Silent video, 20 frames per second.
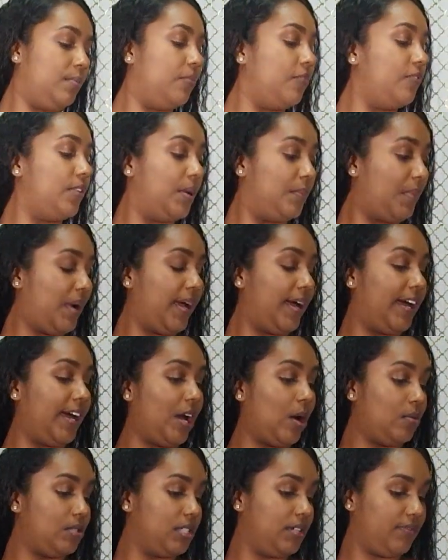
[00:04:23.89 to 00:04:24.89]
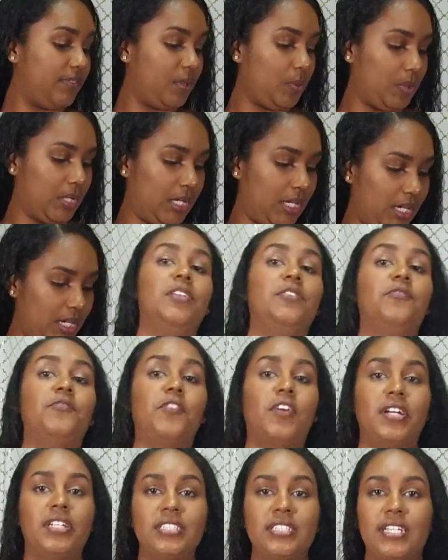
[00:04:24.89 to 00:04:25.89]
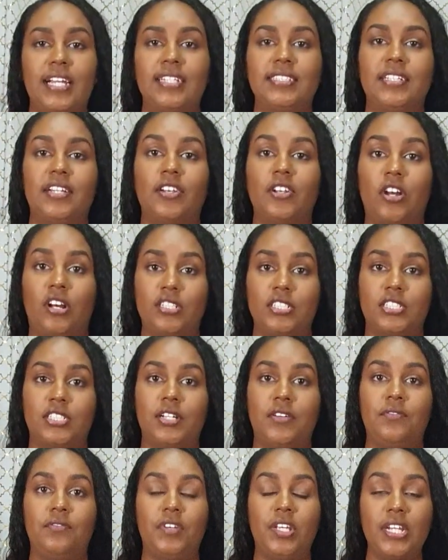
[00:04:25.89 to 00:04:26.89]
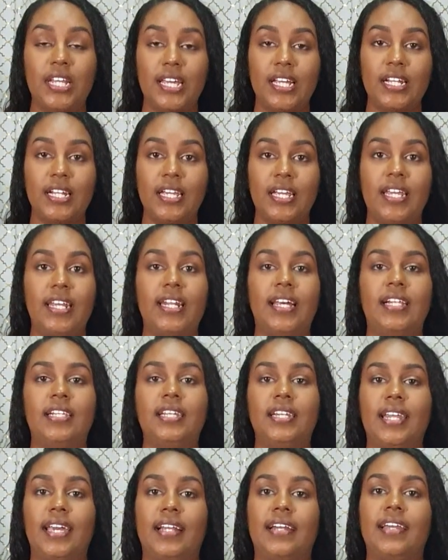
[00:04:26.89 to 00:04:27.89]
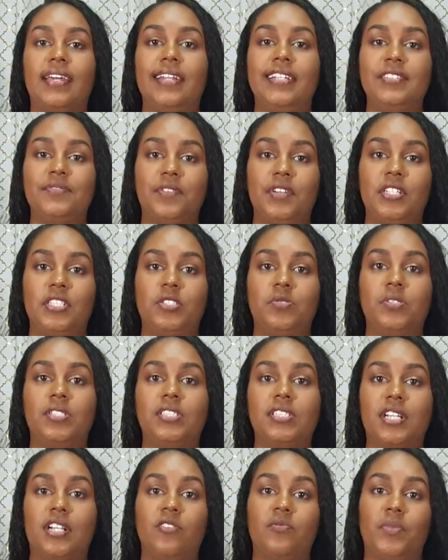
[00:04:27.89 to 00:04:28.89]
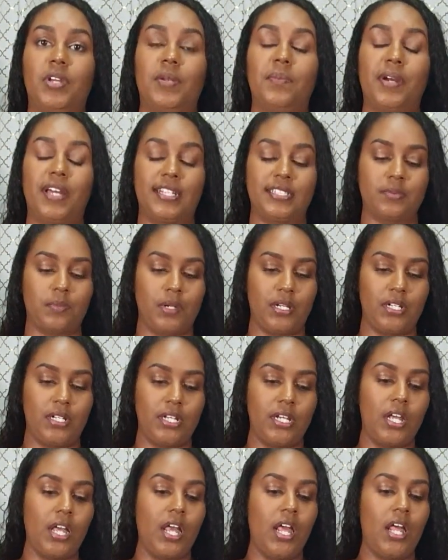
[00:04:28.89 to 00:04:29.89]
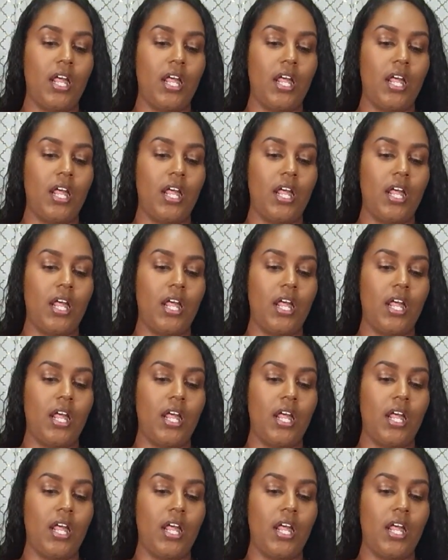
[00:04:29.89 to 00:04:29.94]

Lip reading: Flip my hair out of the way. The front has a notched V neckline, and the neckline is finished with self-made bias binding.